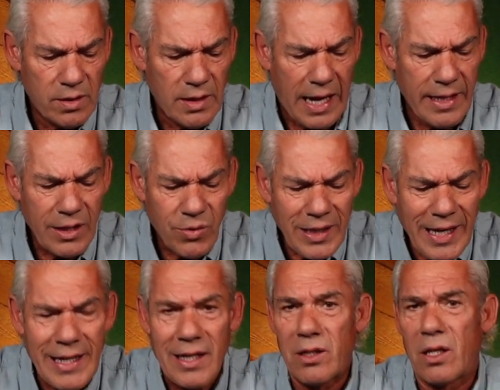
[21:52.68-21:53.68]
I think we're
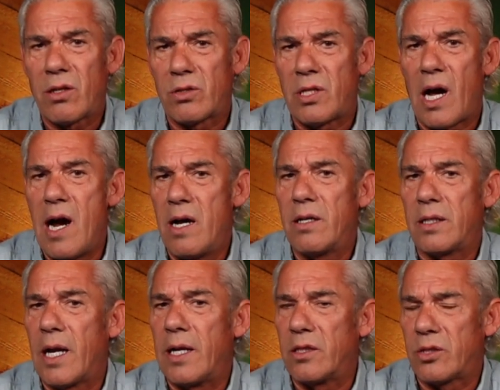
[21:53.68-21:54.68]
getting a little tired of
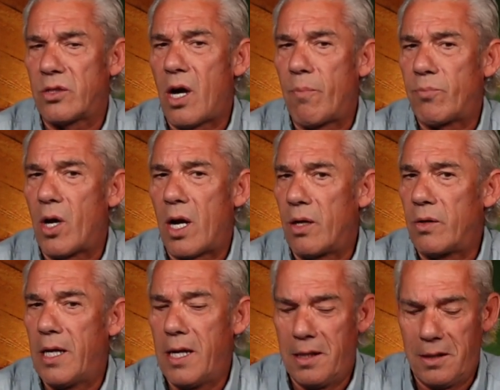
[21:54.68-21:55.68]
getting stomped on. I'm
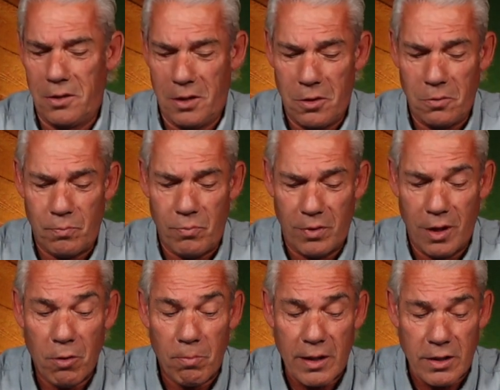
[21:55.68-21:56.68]
getting a little
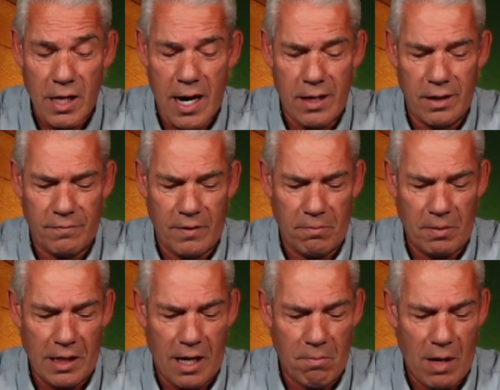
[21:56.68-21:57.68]
bit tired of
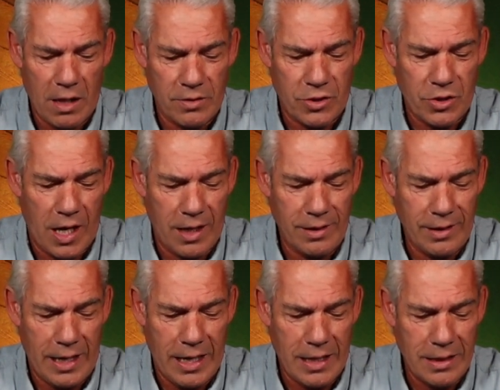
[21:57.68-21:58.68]
keeping our mouths shut.
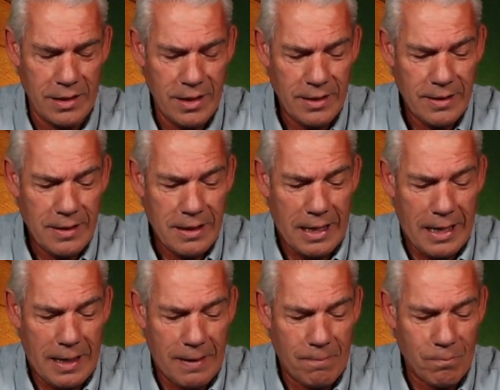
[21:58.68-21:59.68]
And
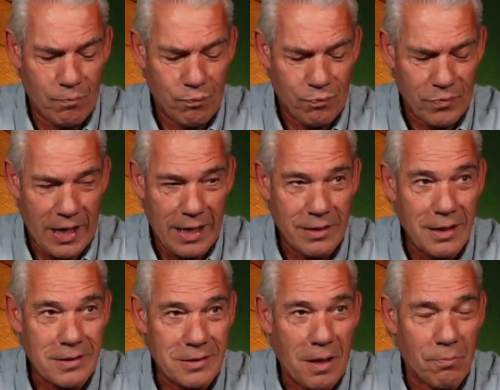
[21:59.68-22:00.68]
I
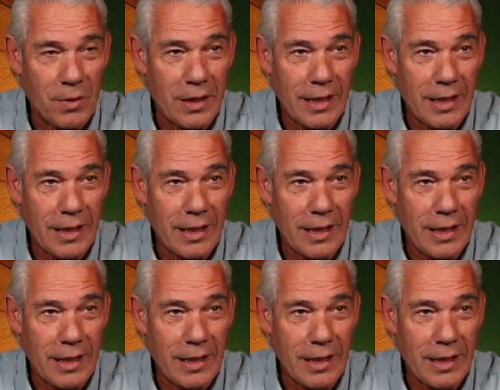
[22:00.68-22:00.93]
think something